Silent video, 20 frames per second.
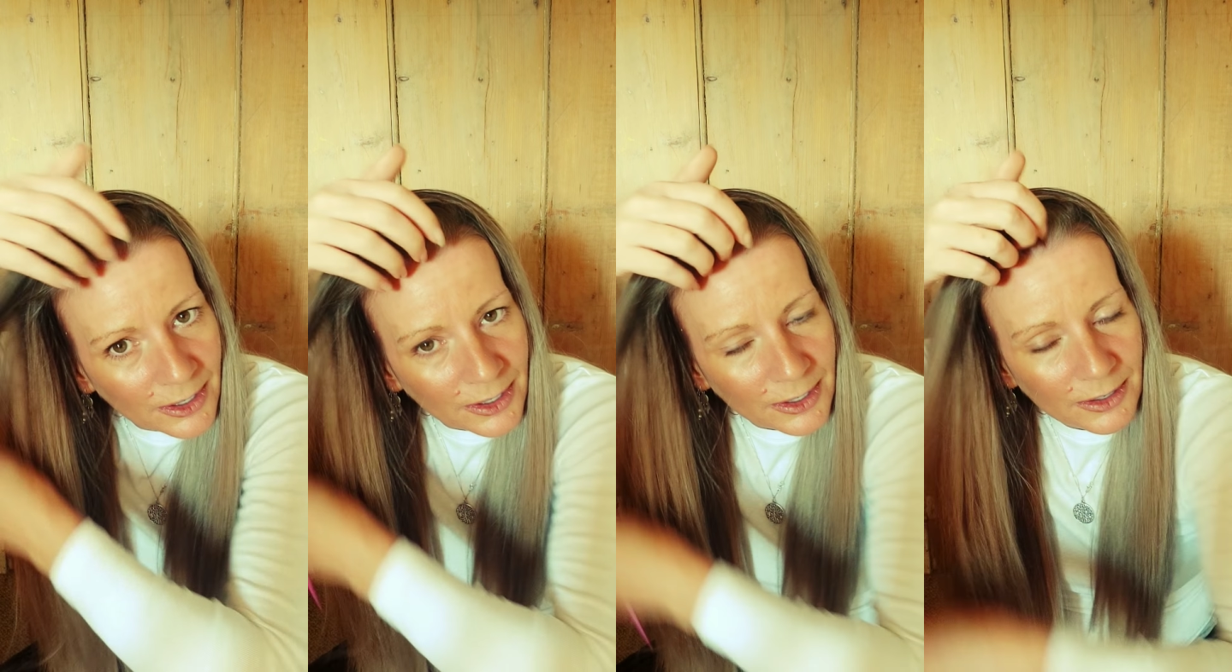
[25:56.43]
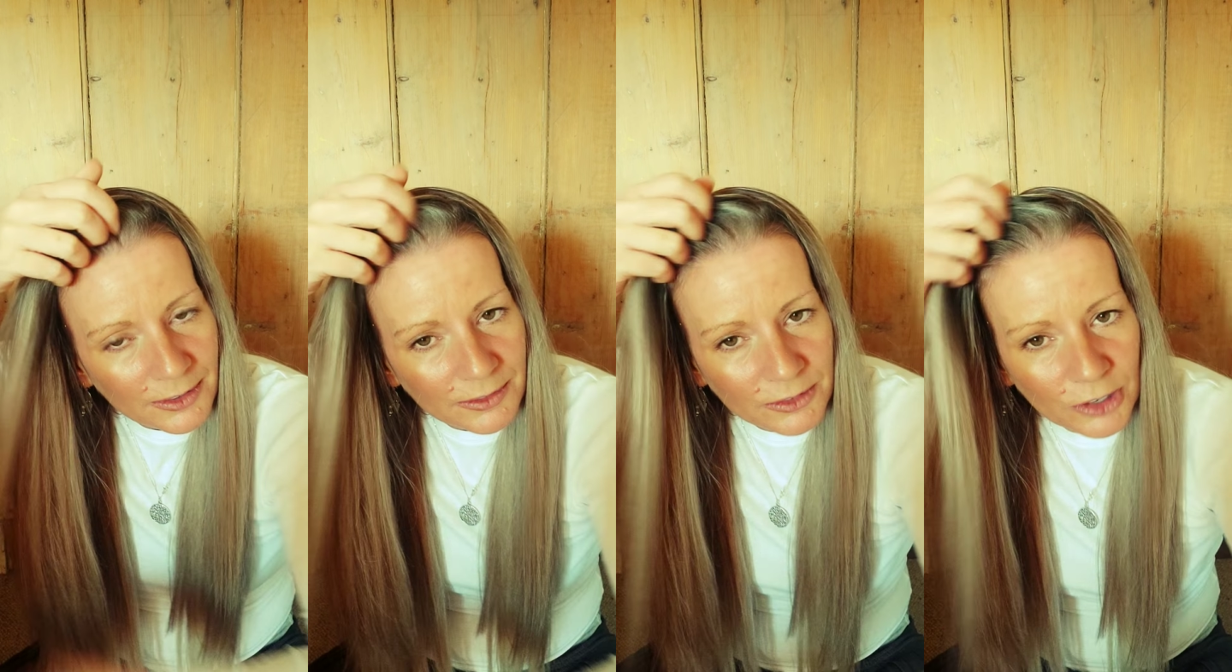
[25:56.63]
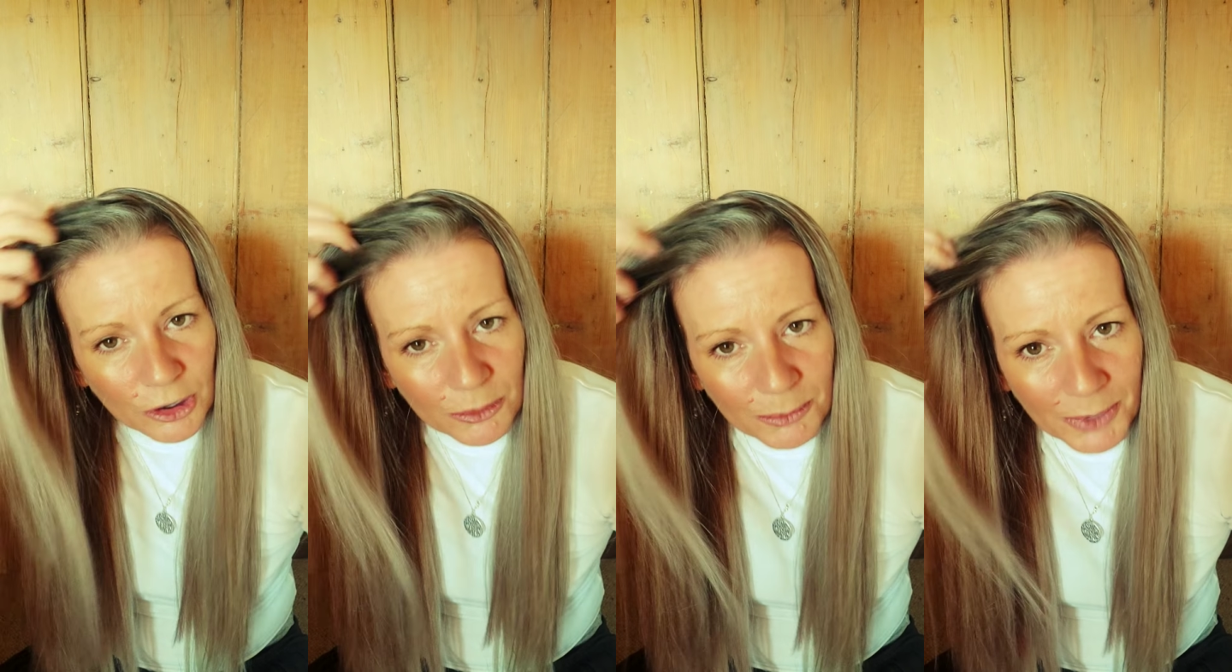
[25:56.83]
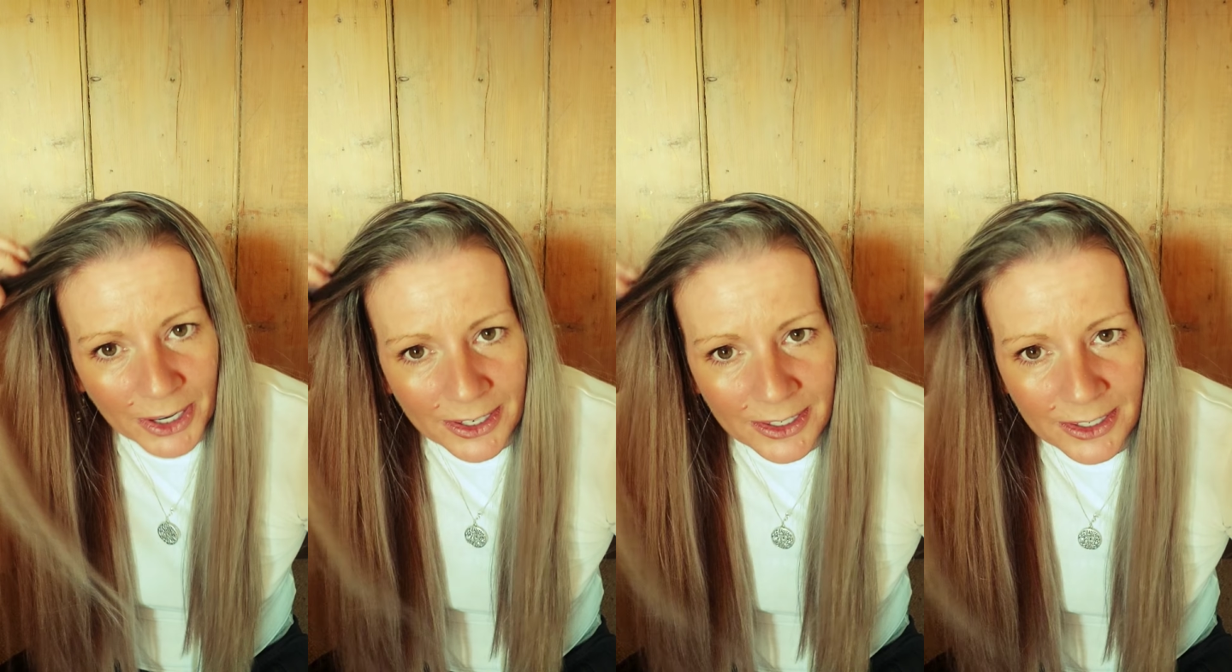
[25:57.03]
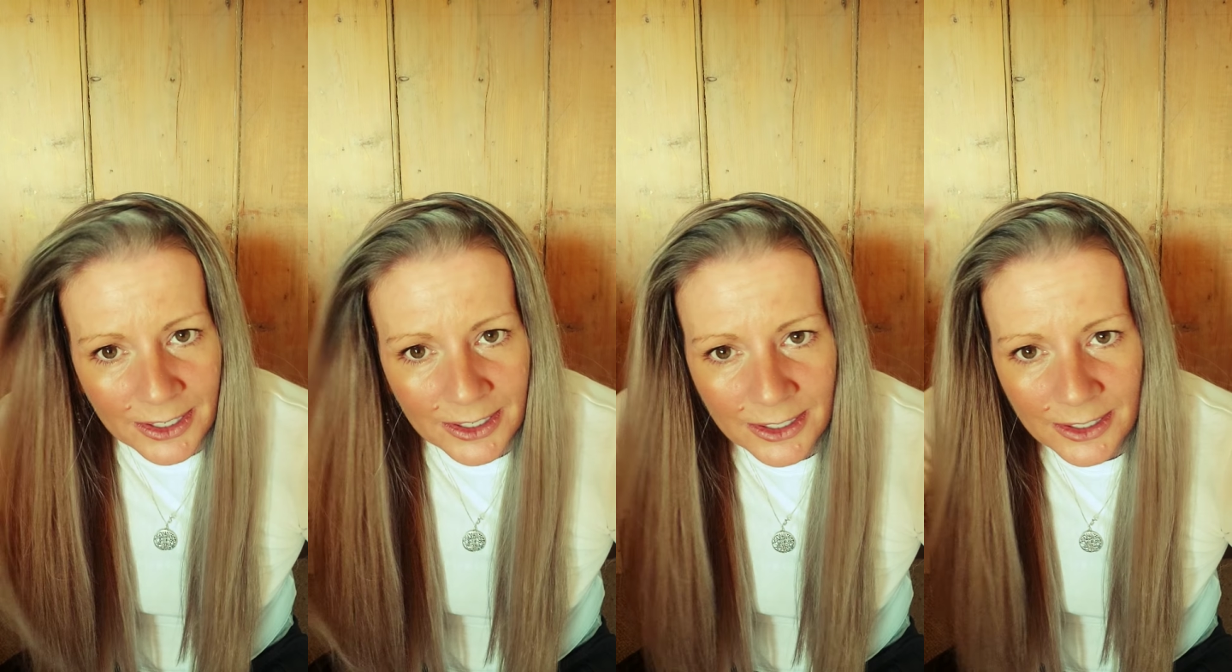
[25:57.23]
I've got
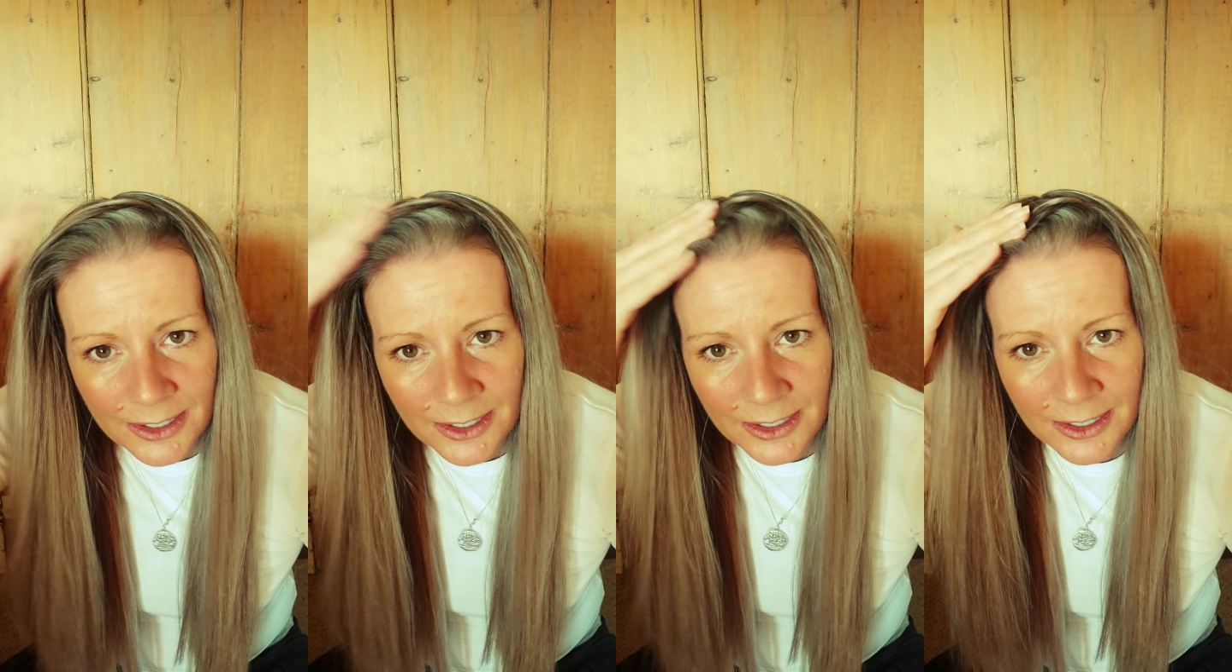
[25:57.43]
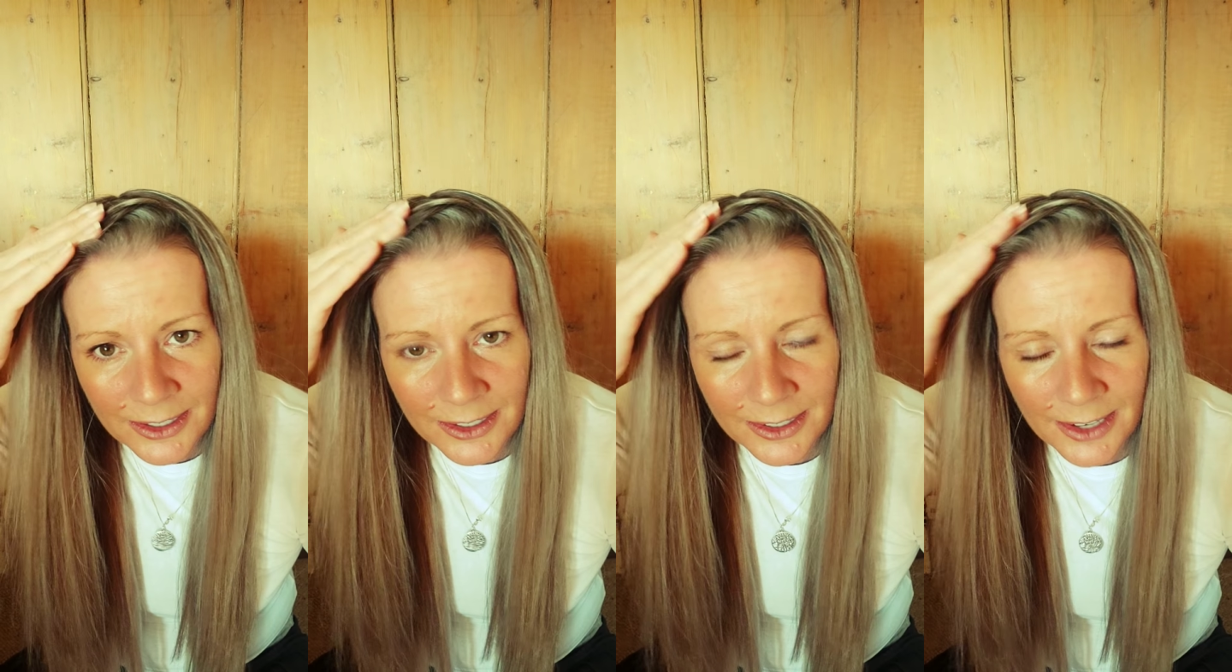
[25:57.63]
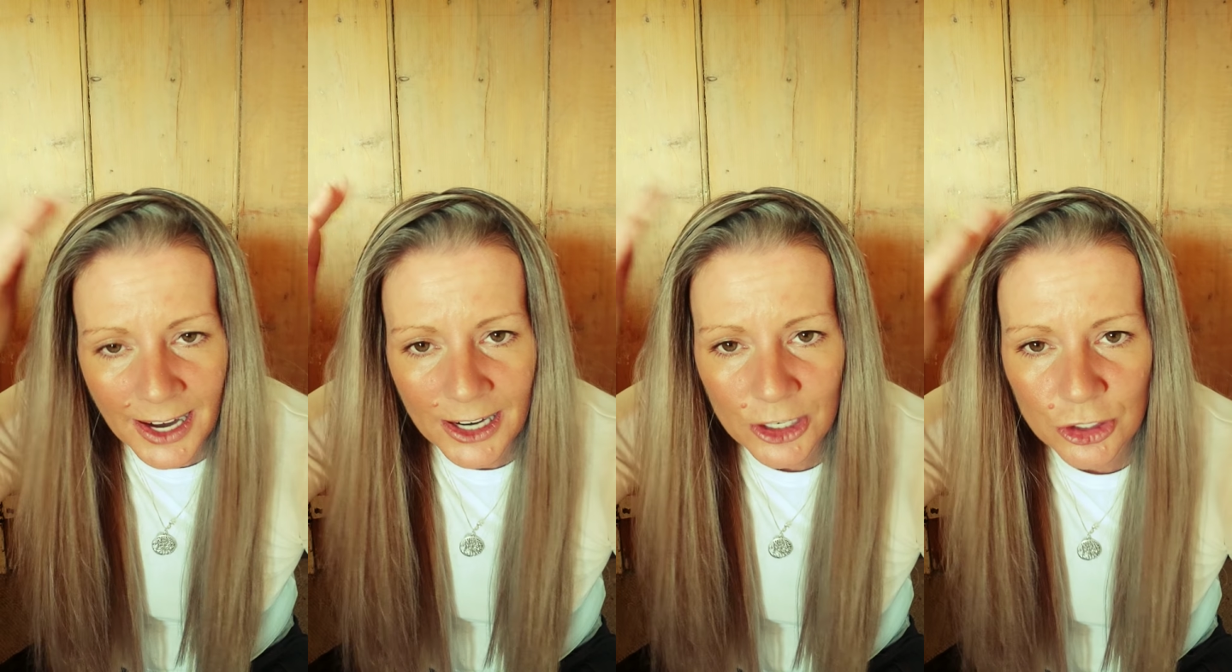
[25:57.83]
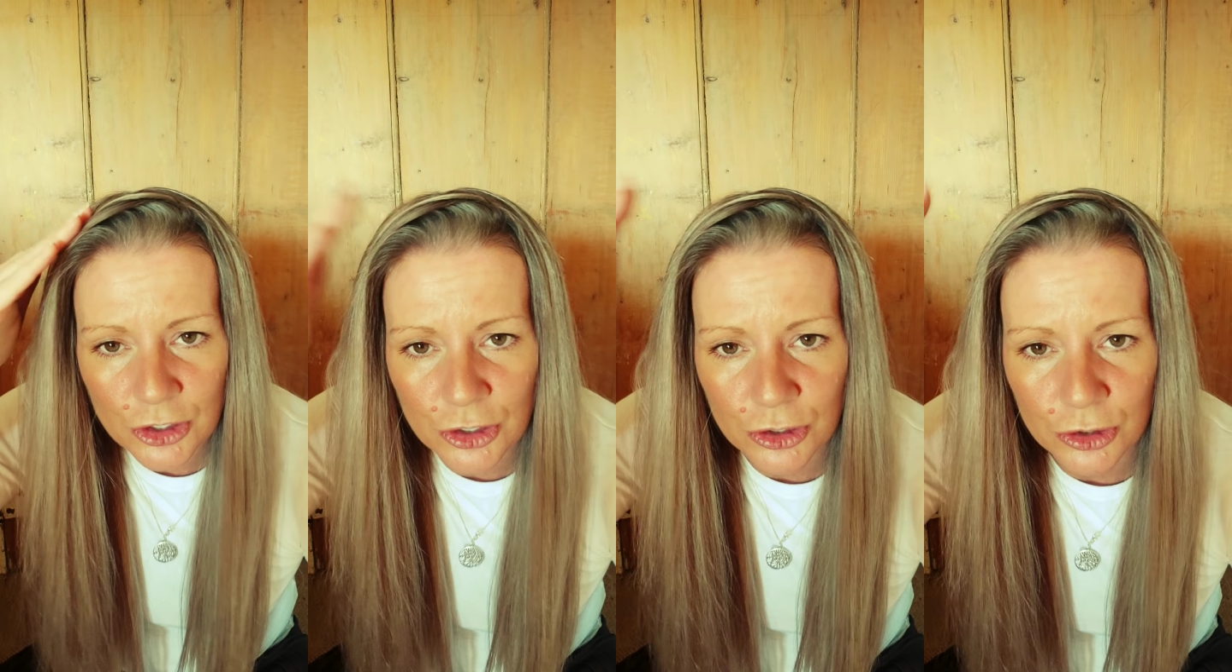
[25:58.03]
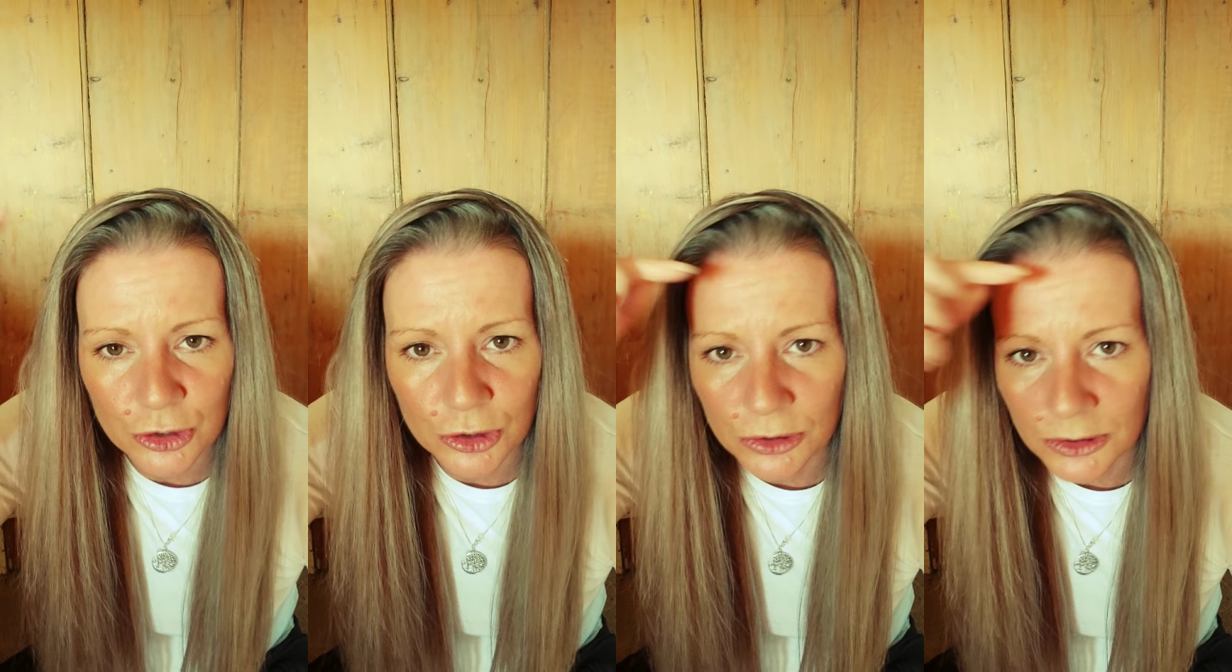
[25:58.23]
my
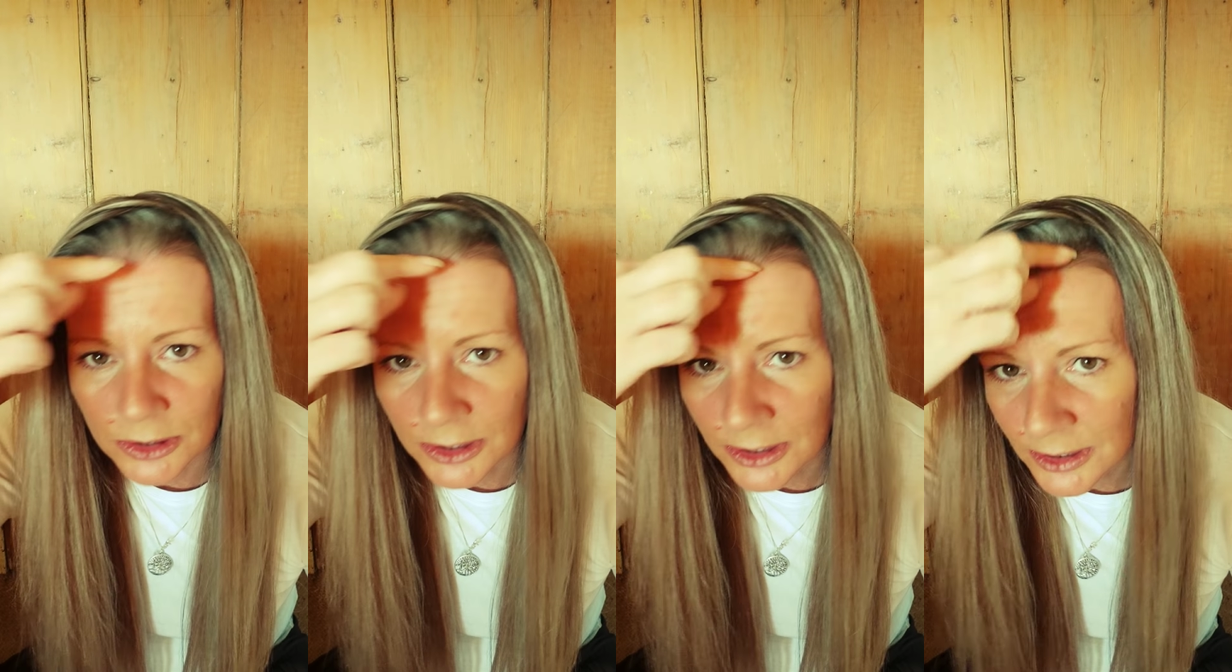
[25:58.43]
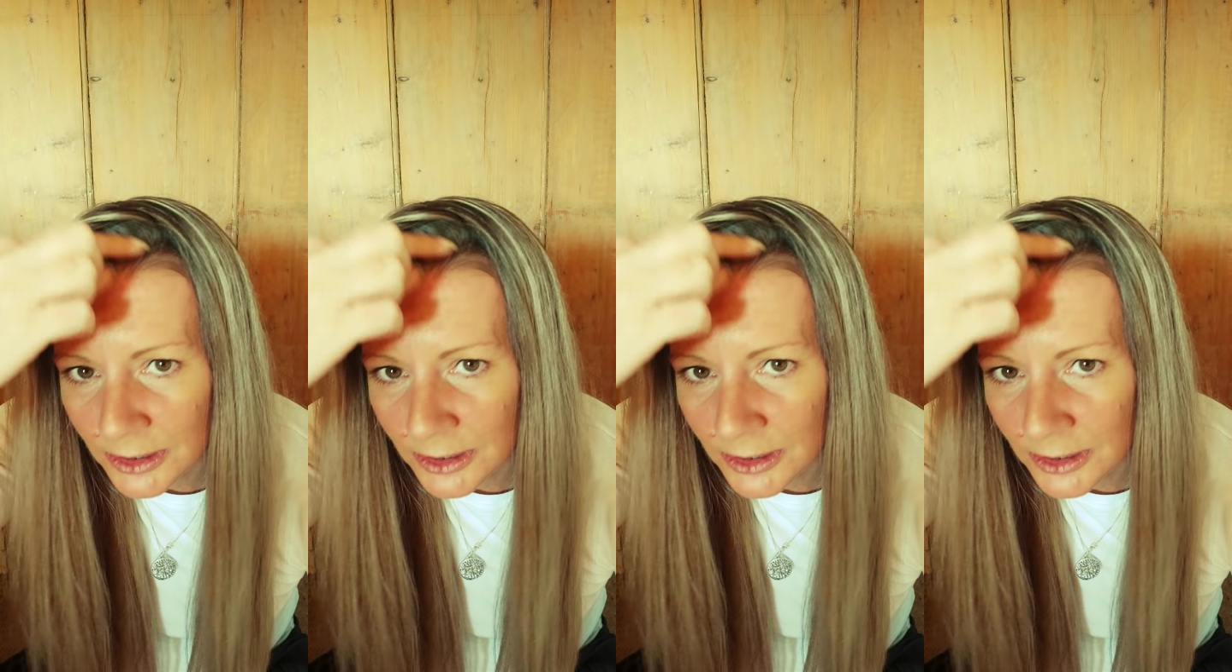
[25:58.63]
natural